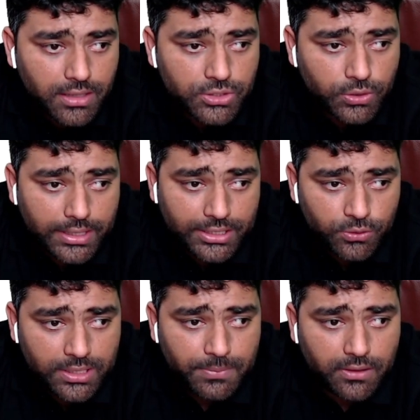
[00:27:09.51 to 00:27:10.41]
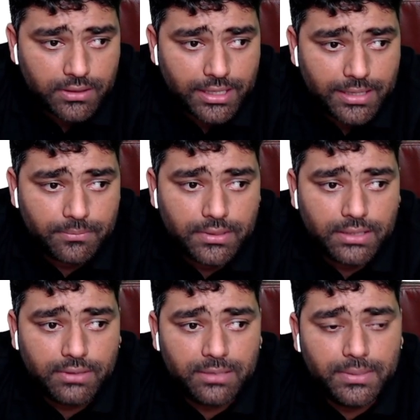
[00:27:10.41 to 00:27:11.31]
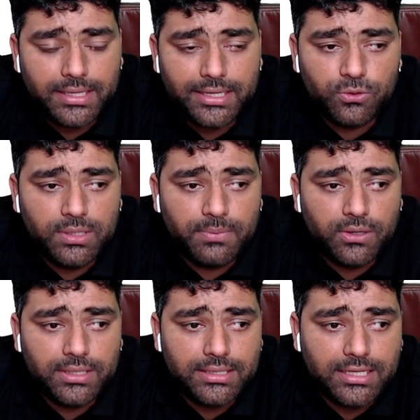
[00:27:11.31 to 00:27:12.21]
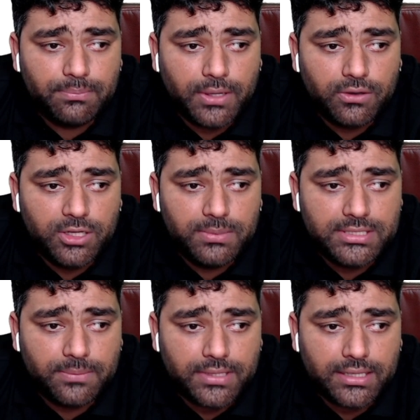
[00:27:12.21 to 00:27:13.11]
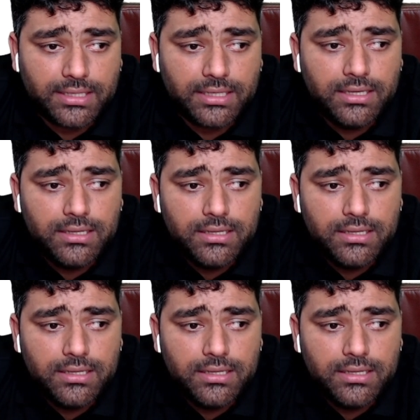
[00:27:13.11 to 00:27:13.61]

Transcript: So a to the power m divided by a to the power n, then power will be subtracted.